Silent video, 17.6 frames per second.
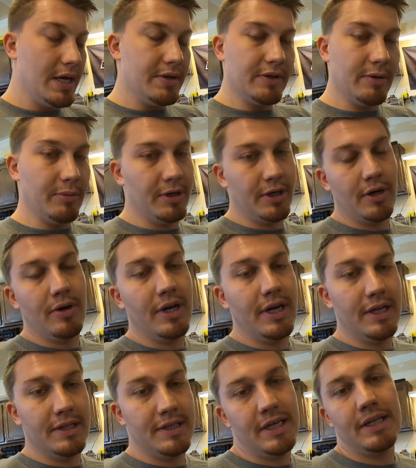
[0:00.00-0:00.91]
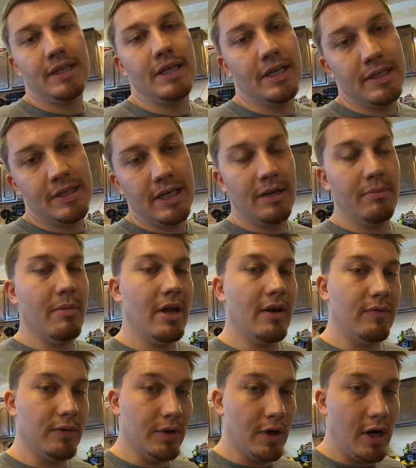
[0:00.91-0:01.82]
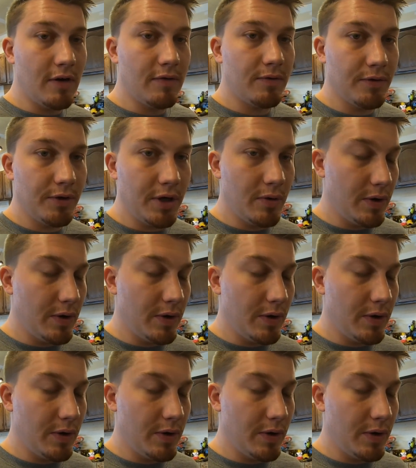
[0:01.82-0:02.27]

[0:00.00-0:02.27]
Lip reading: So I'm gonna go ahead and take the intake manifold off really